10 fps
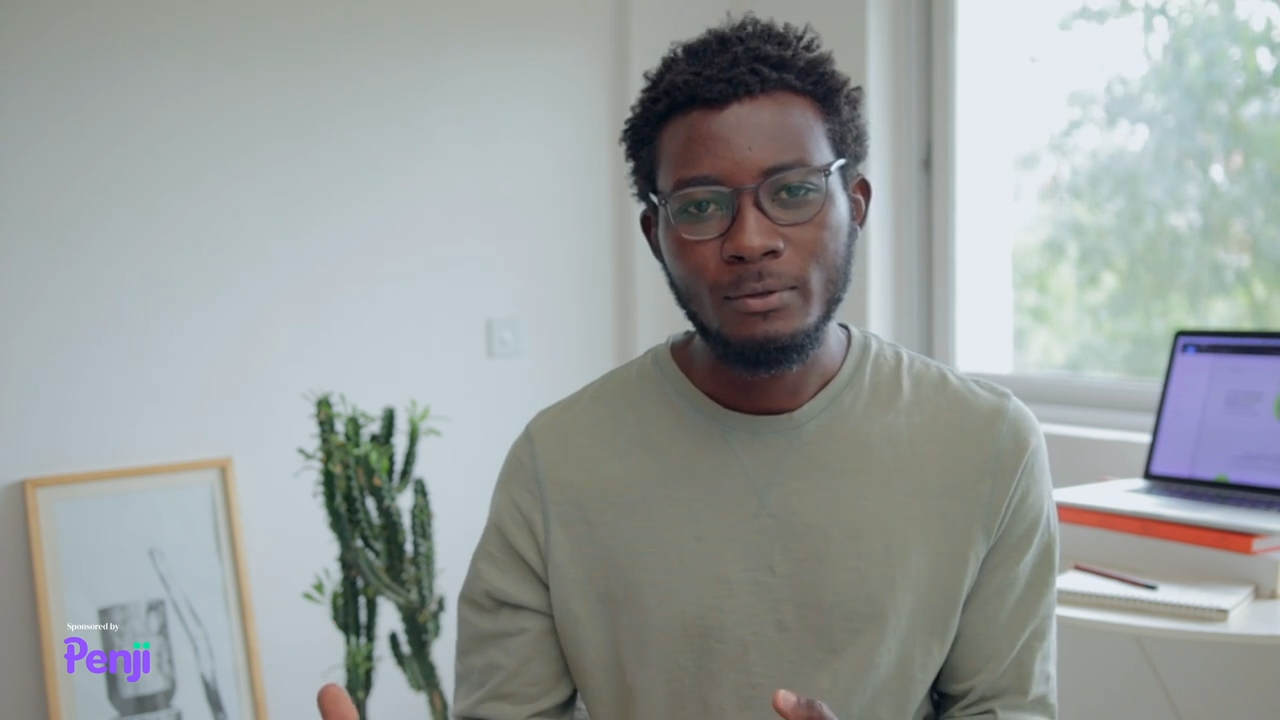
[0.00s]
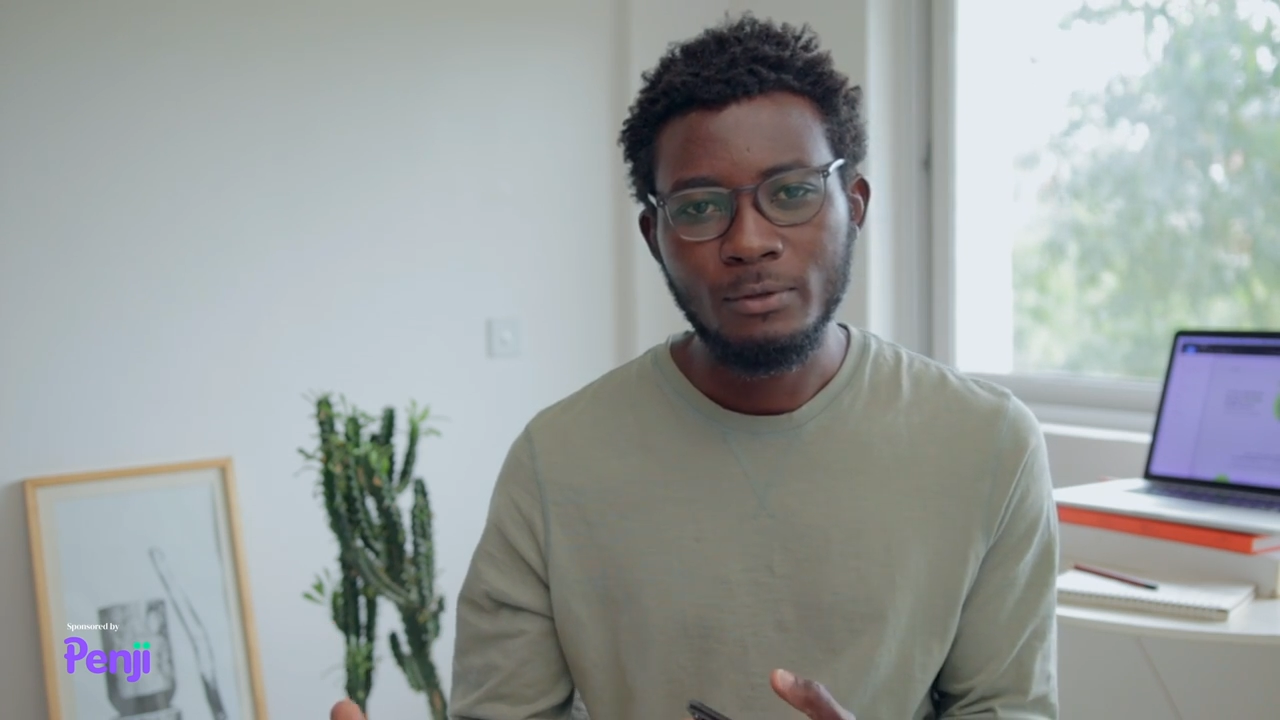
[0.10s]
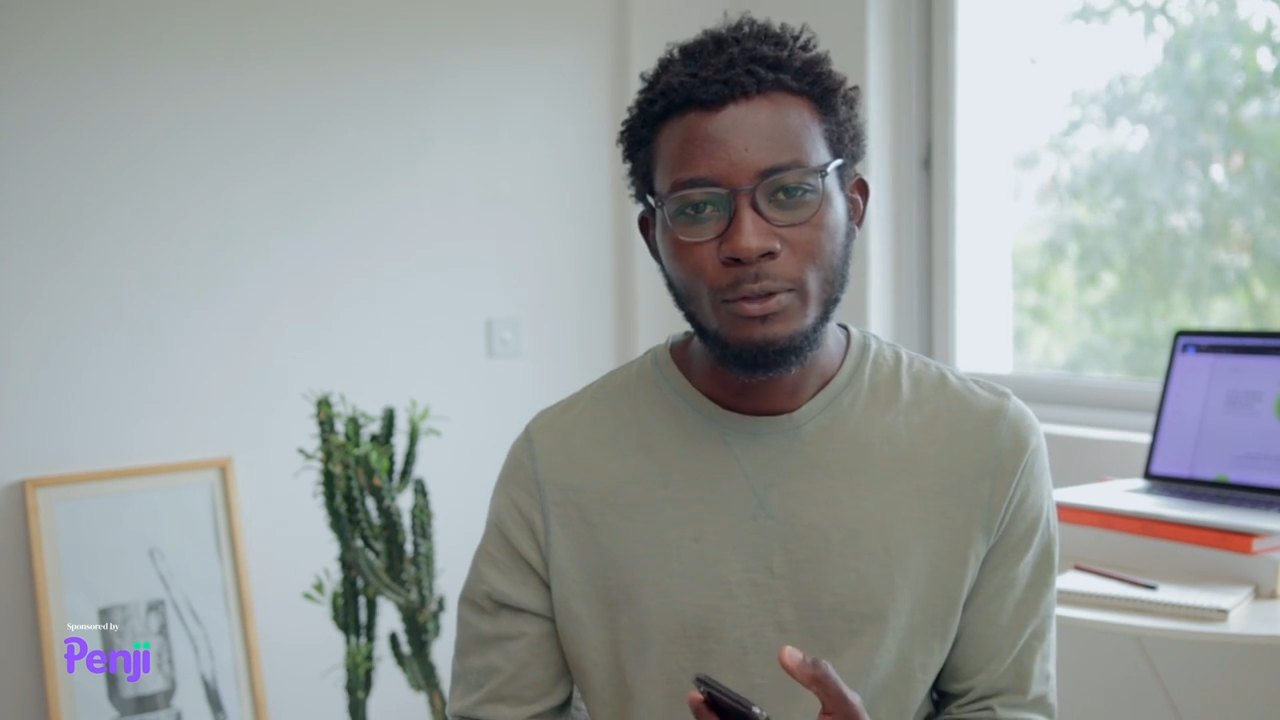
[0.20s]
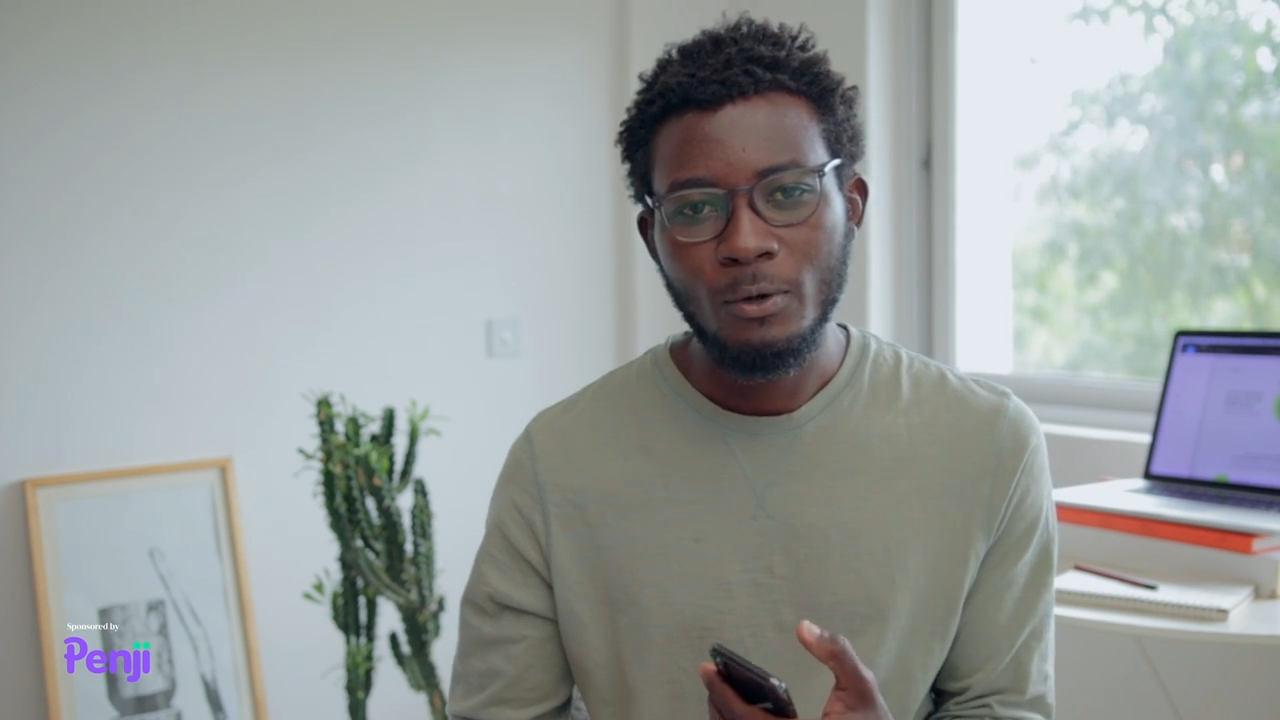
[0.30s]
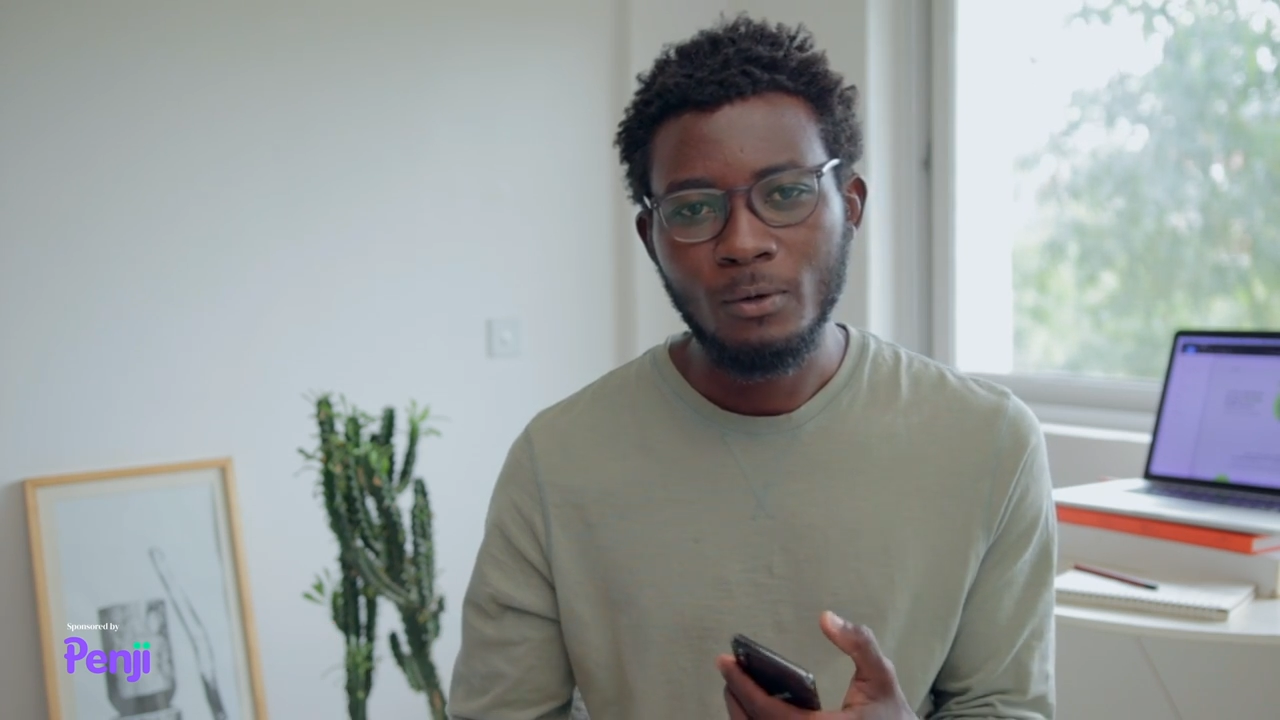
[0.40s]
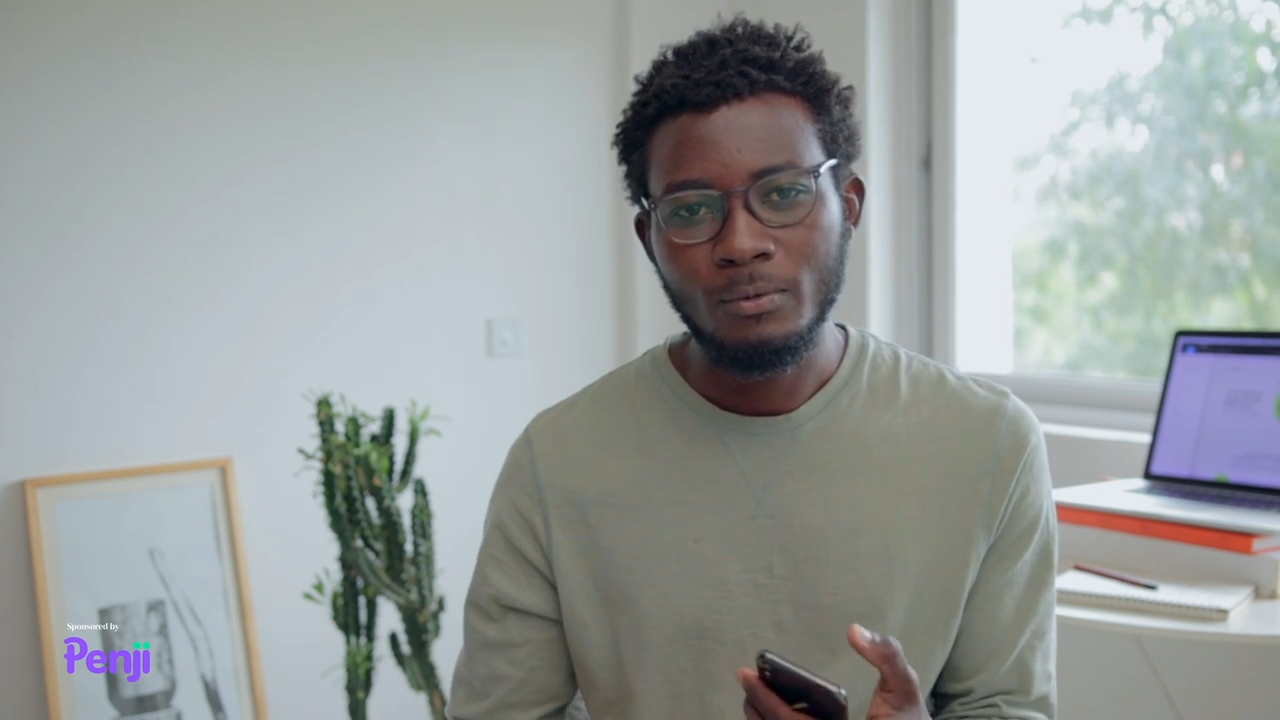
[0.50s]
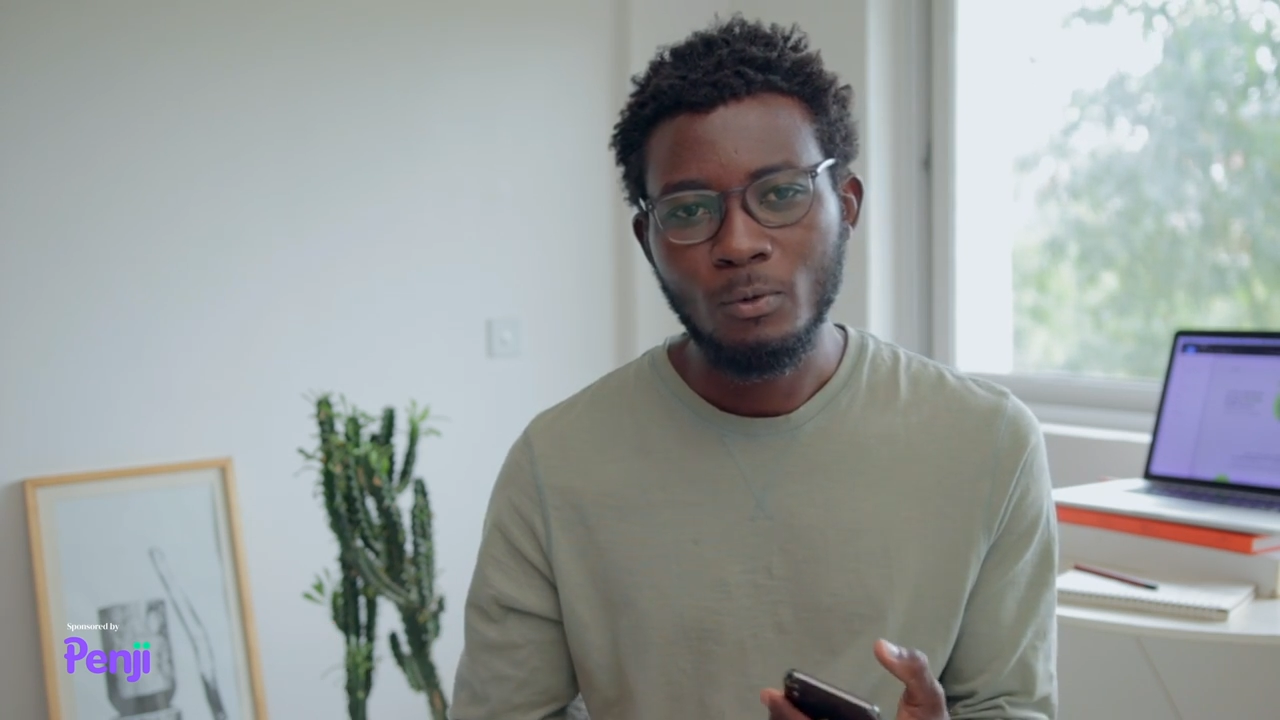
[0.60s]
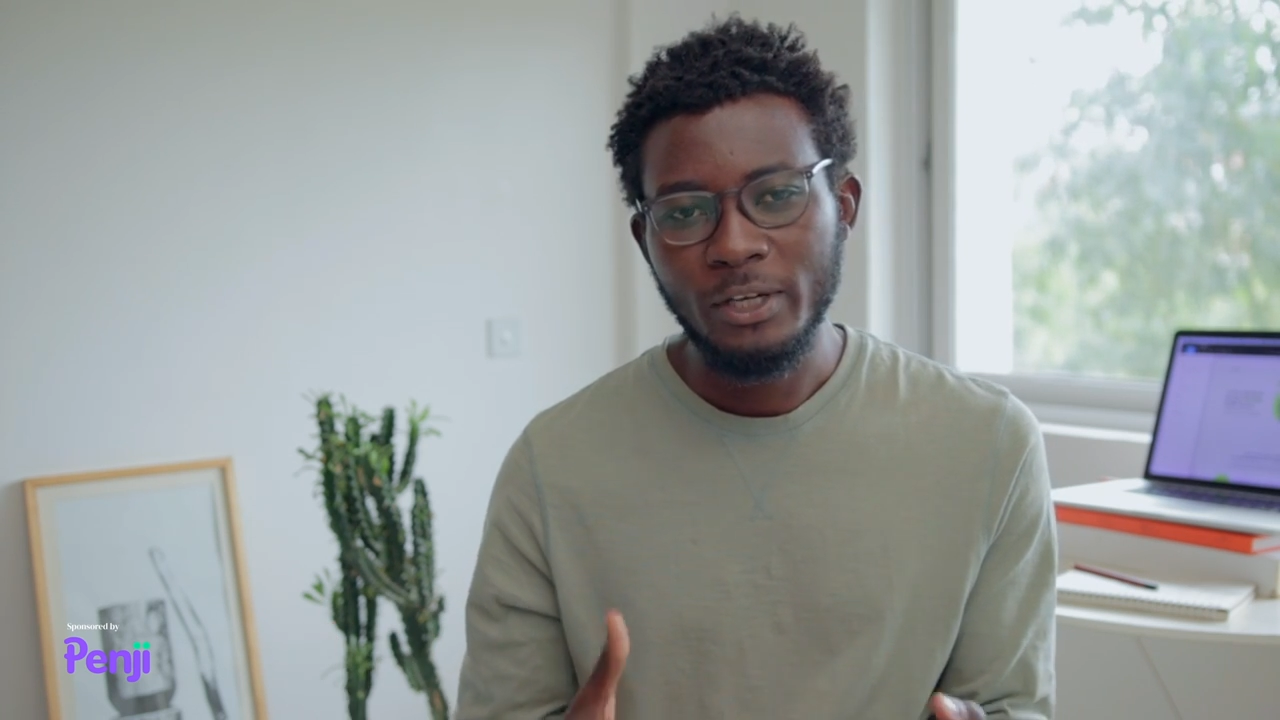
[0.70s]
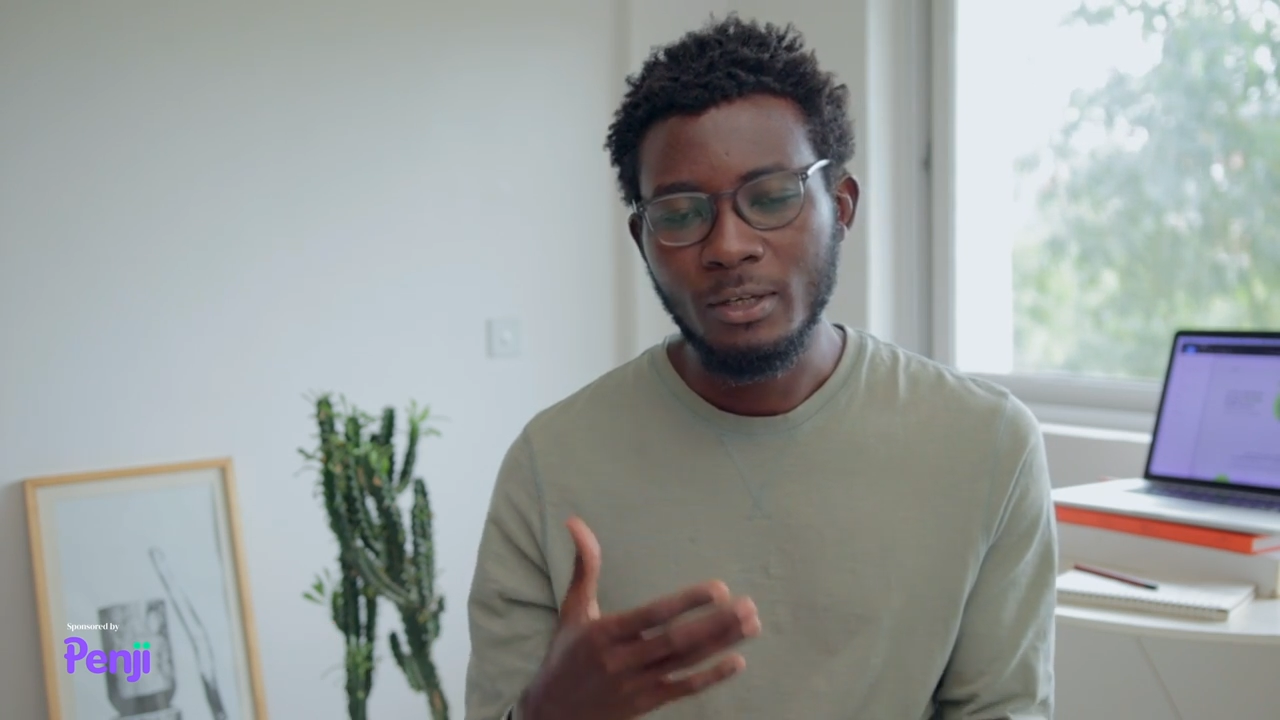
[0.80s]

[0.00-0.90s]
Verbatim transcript: When